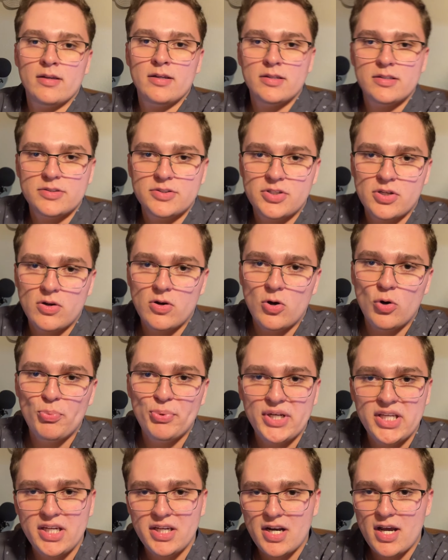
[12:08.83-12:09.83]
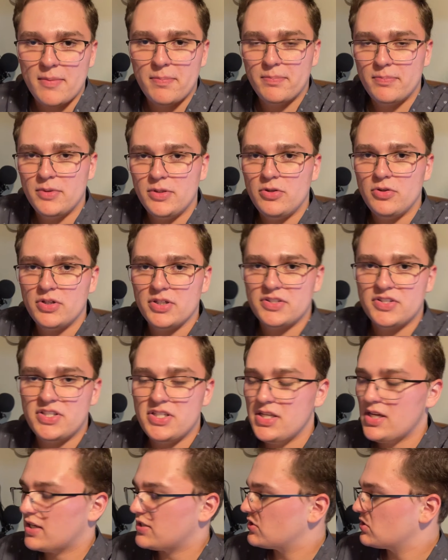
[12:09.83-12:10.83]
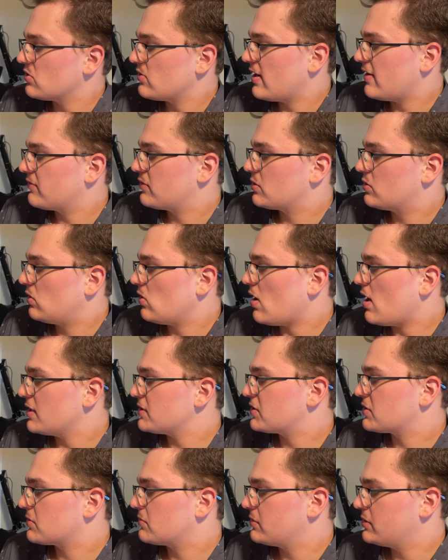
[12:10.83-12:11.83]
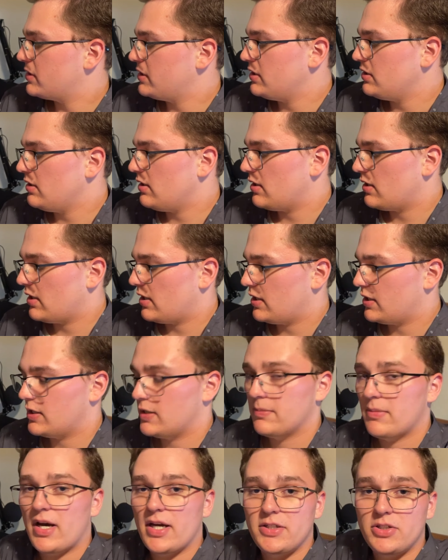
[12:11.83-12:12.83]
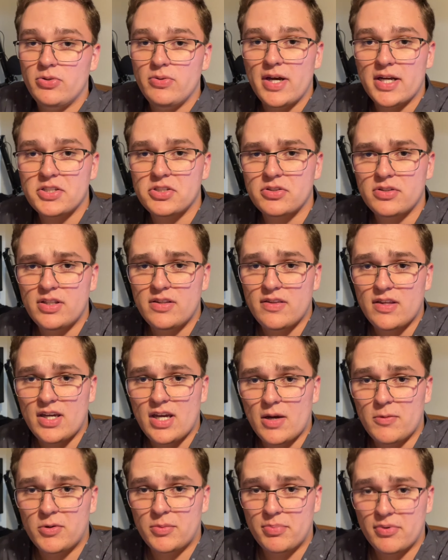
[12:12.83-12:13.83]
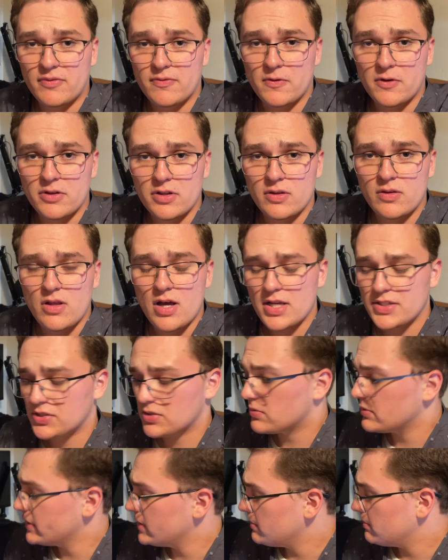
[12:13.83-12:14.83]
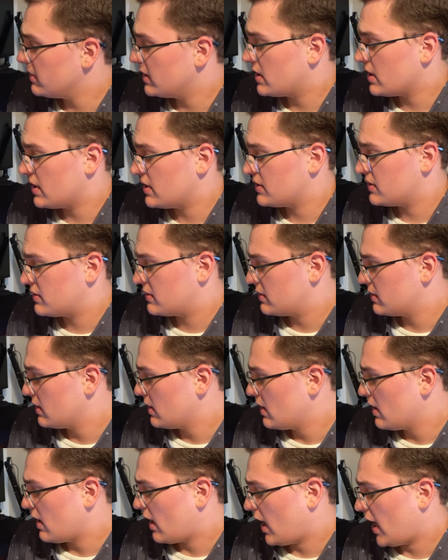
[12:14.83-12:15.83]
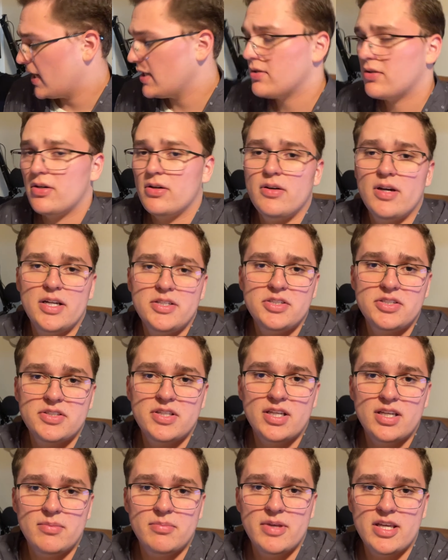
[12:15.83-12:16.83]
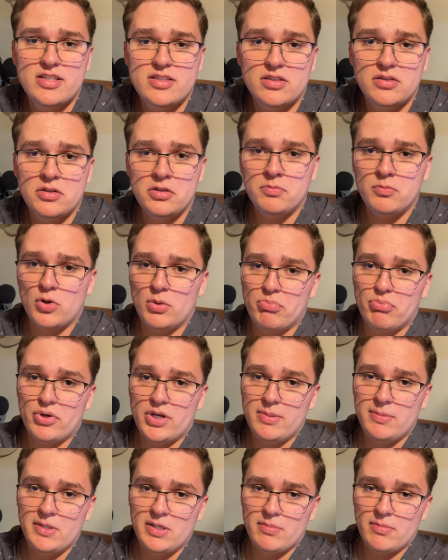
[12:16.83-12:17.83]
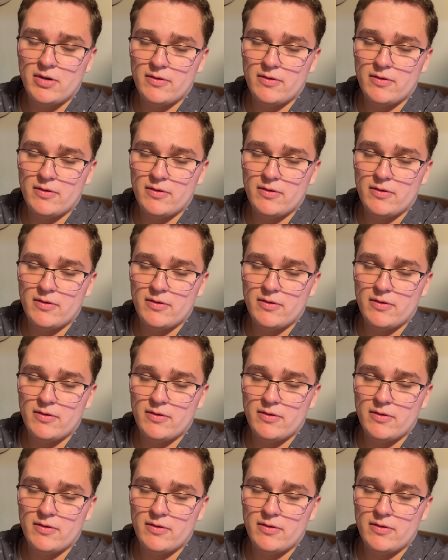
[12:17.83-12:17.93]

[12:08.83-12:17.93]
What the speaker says: So opening it up, you can see I still have the gloss screen. I do actually think I would prefer the gloss screen because, I don't know, I just think it makes it look more premium.